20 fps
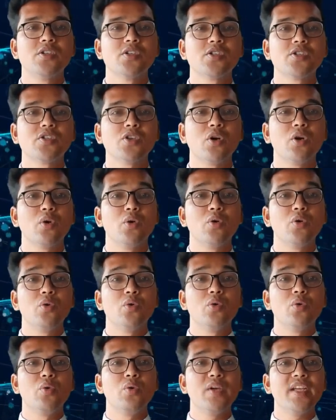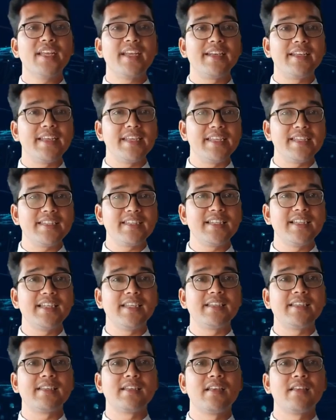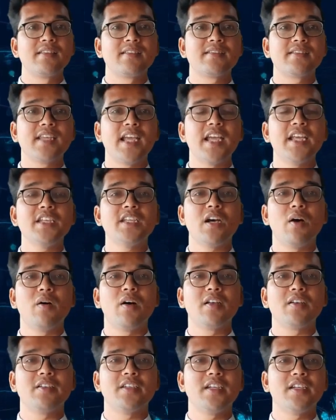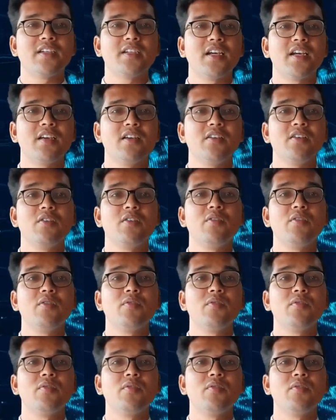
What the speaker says: so we can easily send our data